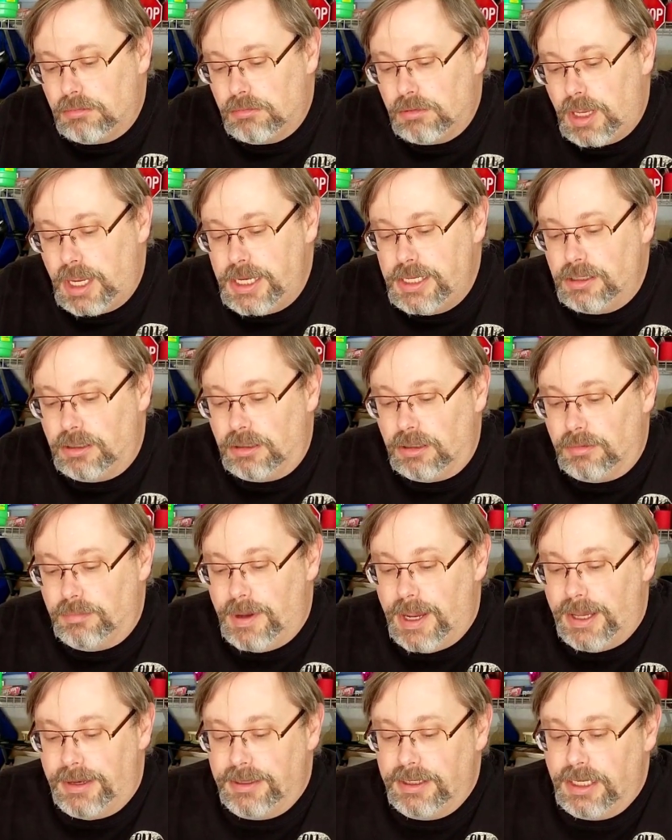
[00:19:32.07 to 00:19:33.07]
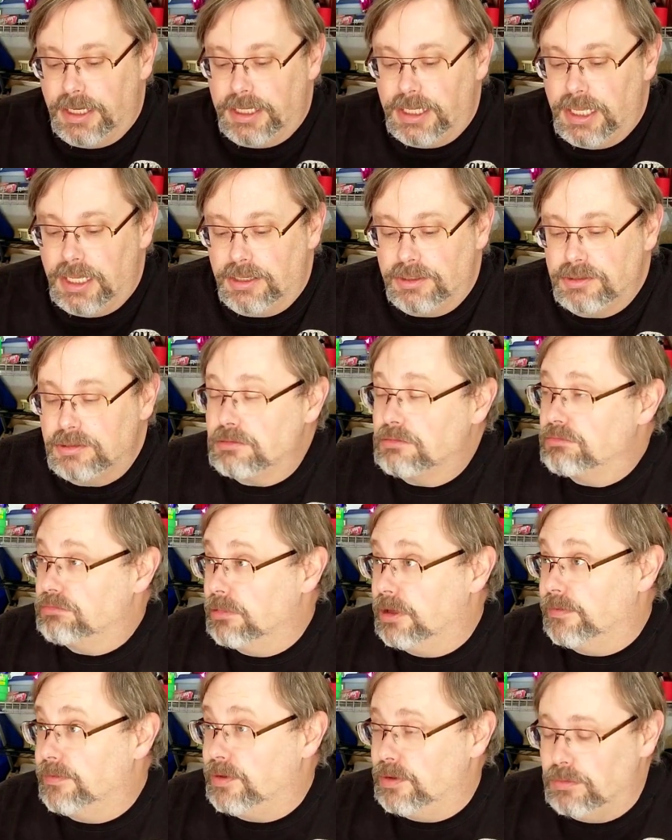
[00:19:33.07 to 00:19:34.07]
anal about it, I guess,
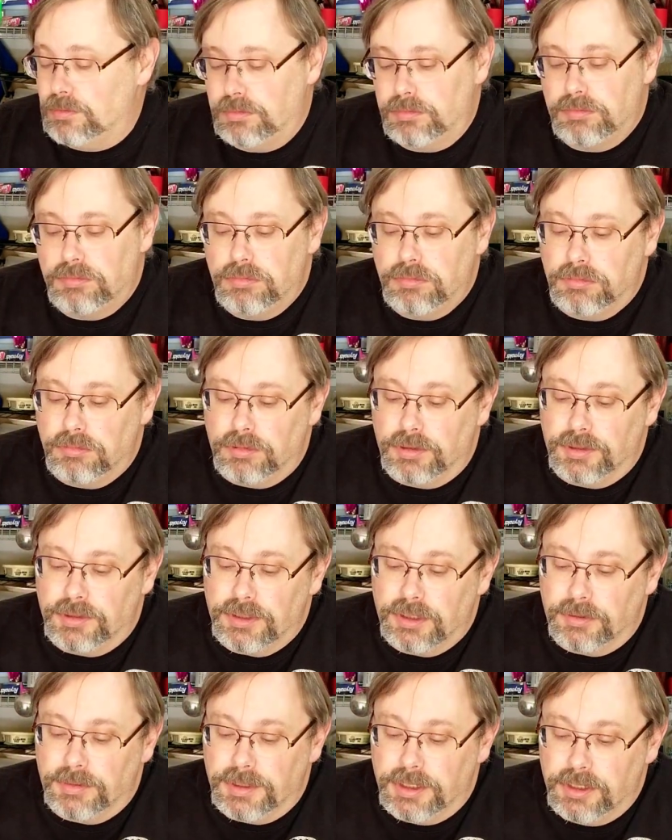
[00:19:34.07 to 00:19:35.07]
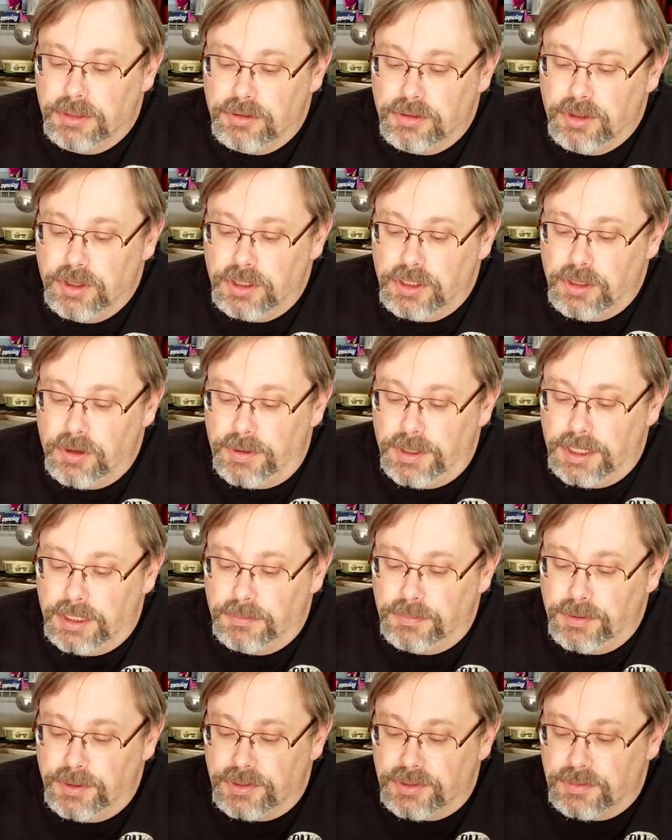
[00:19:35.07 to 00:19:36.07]
if you want to turn it, you could go in
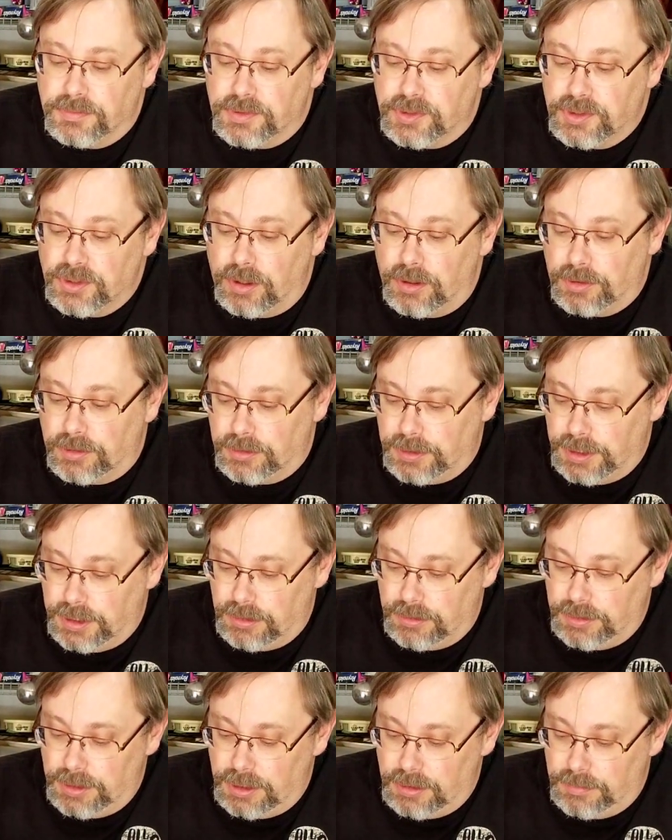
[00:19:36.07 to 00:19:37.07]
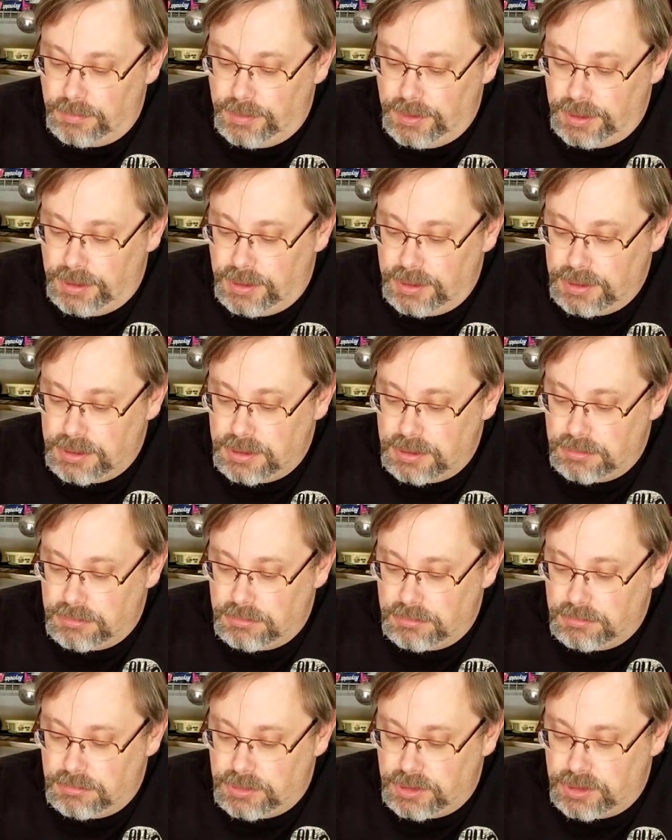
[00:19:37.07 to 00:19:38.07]
and put some solder in on there. But this,
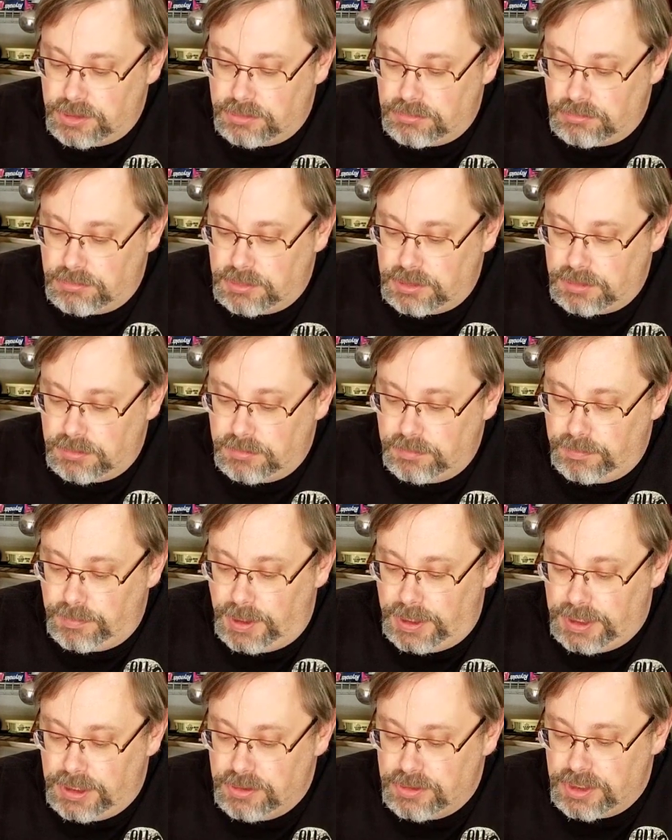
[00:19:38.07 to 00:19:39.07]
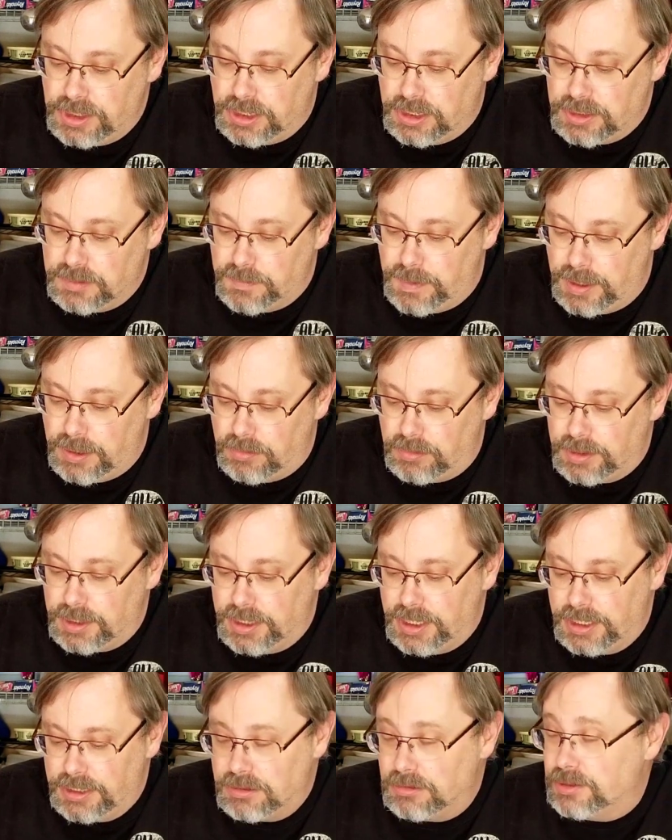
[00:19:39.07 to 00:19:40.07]
by using these barrel
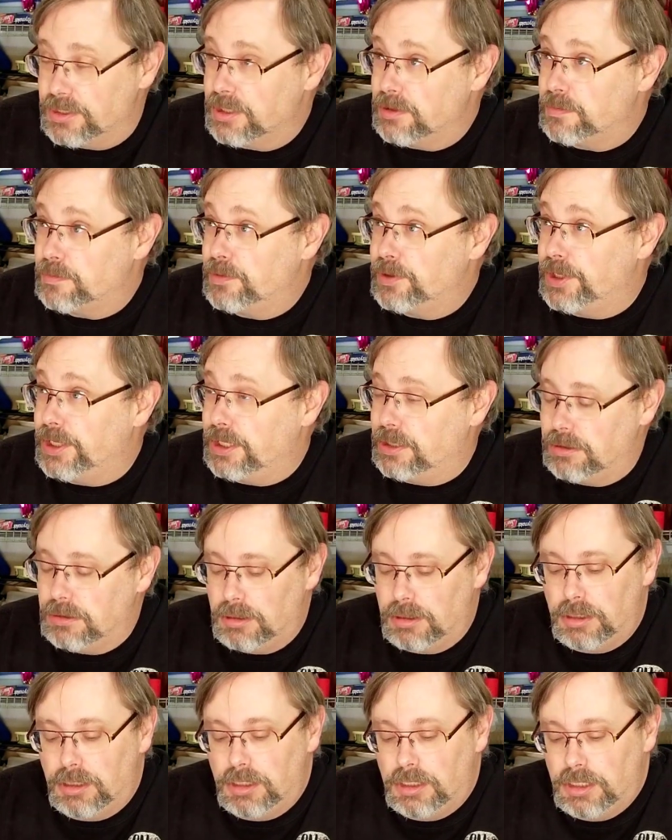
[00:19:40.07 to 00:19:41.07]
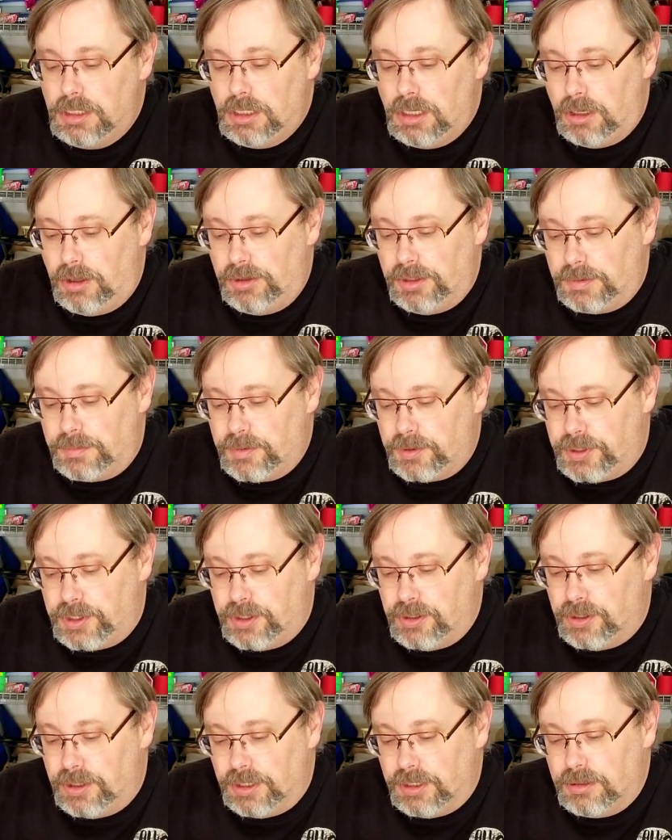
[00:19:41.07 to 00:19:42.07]
connectors, it's pretty on there pretty
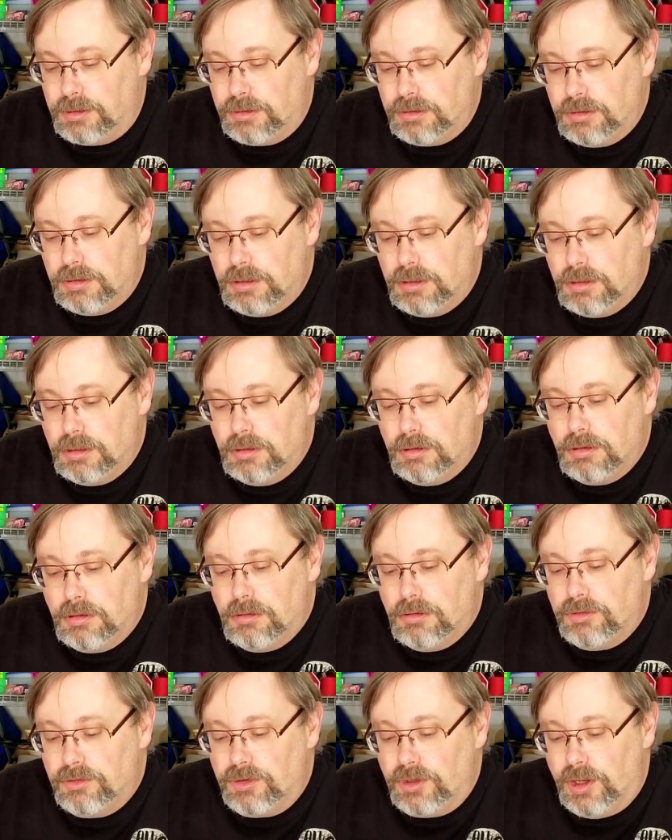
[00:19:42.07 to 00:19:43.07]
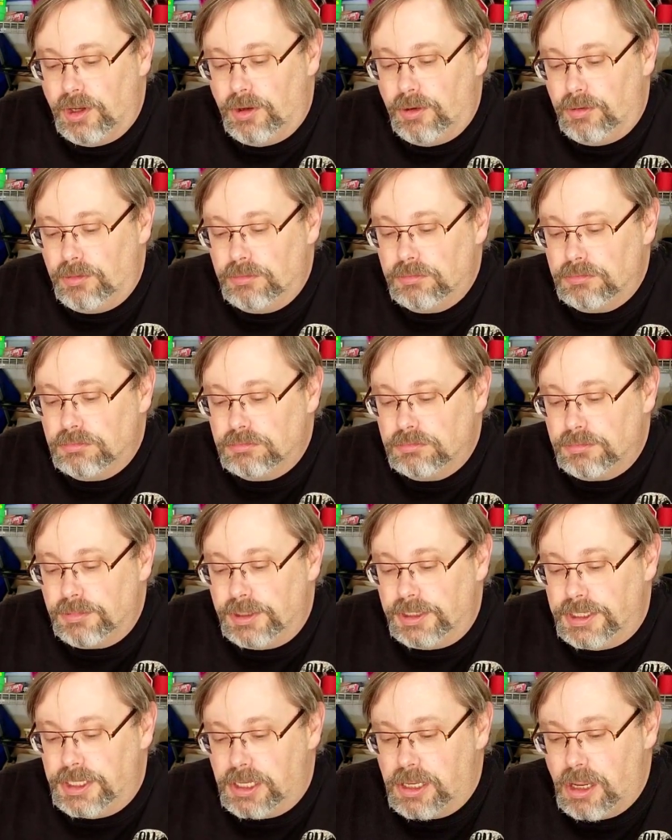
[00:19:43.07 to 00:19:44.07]
good. So
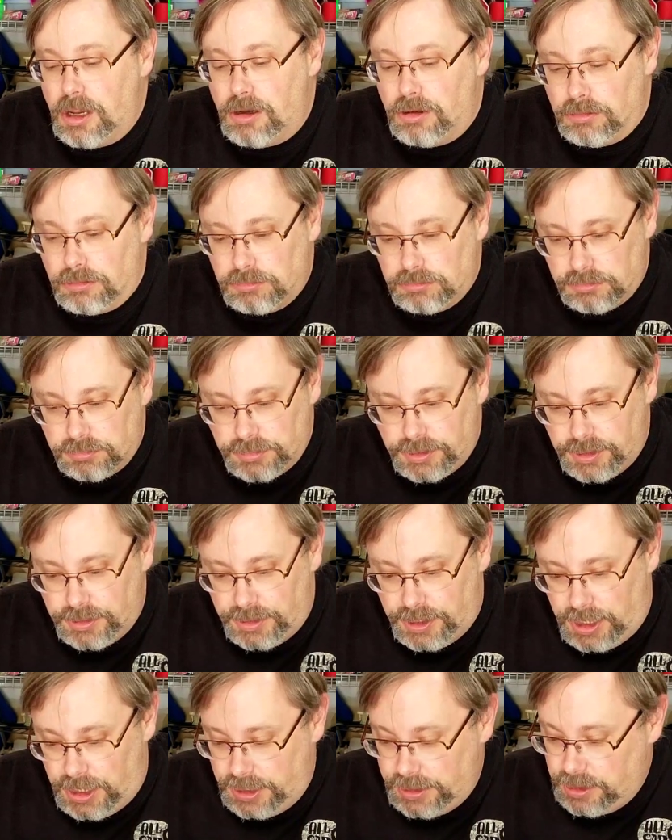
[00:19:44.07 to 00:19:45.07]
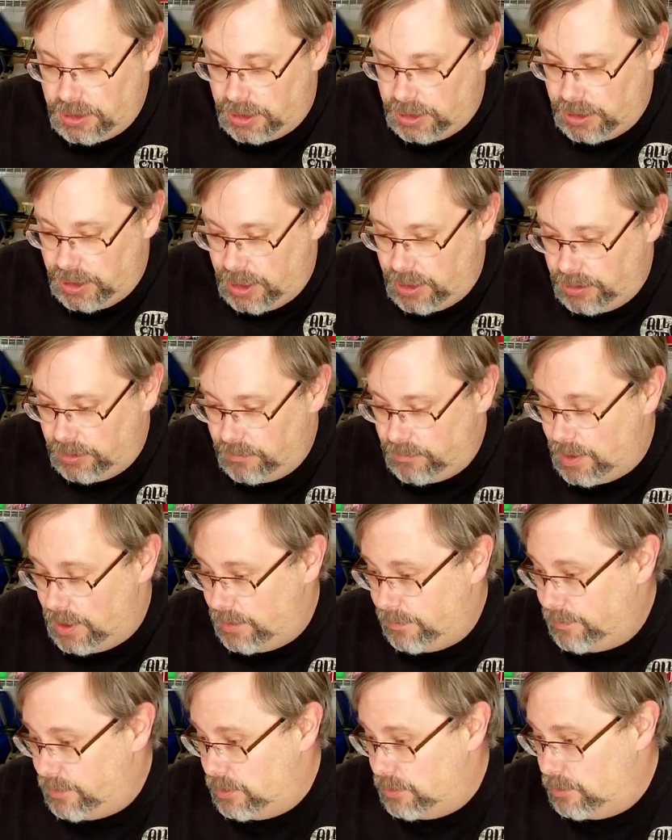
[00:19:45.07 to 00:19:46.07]
there you go. You're done, and now you got to
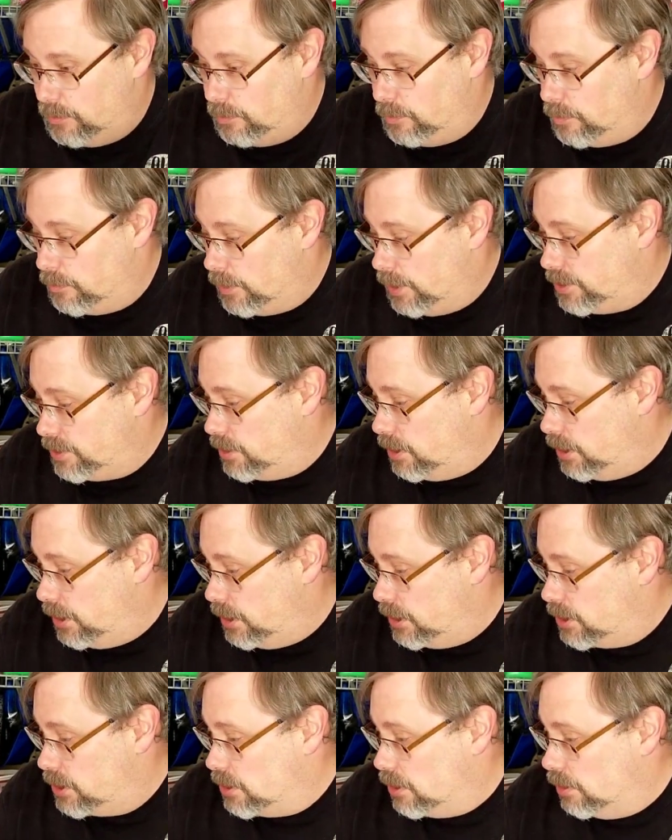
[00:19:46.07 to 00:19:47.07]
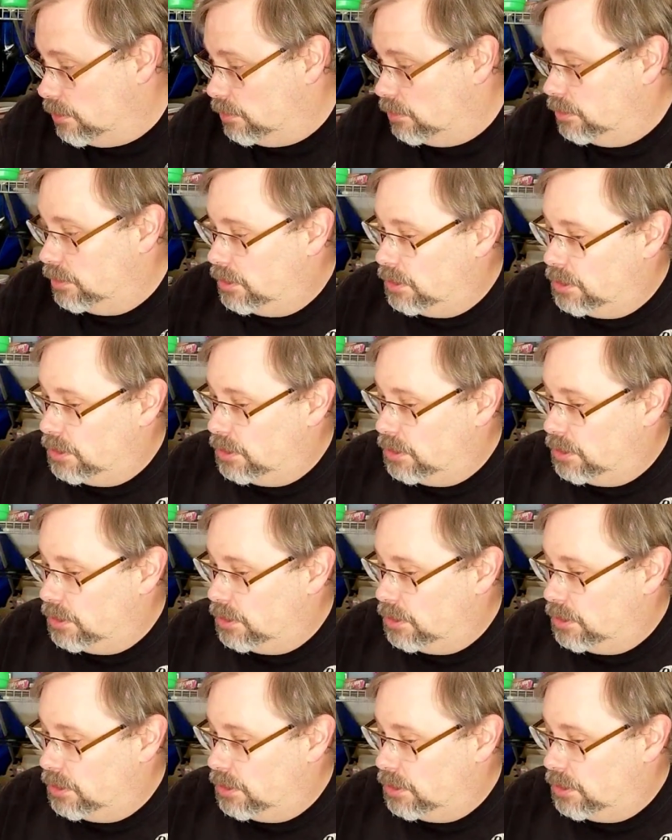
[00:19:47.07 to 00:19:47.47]
do the rest of these. So